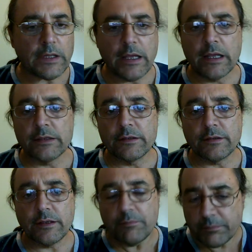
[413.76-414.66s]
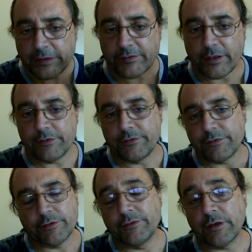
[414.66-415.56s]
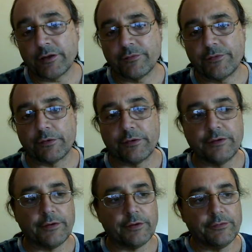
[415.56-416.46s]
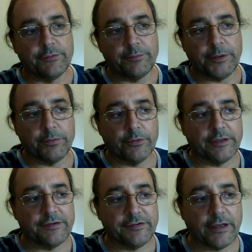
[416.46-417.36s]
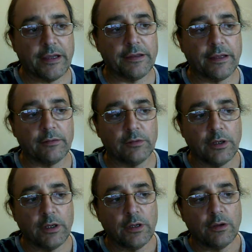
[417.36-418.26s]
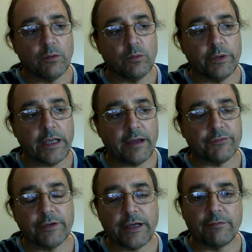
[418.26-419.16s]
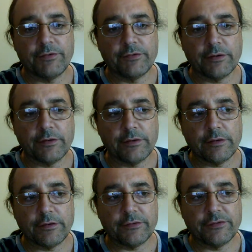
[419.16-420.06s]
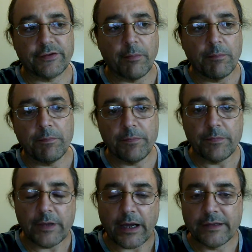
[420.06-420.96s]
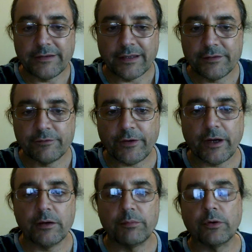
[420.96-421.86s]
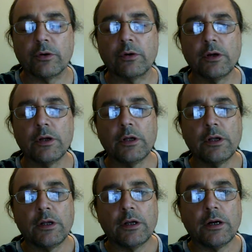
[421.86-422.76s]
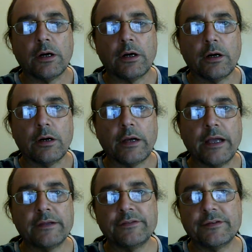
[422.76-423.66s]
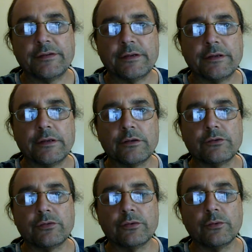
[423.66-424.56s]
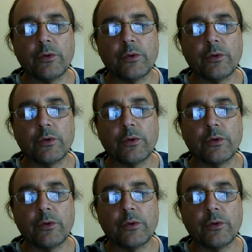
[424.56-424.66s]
and besides, there's lots of theories. There's people that say that we have to have some identifiable entity to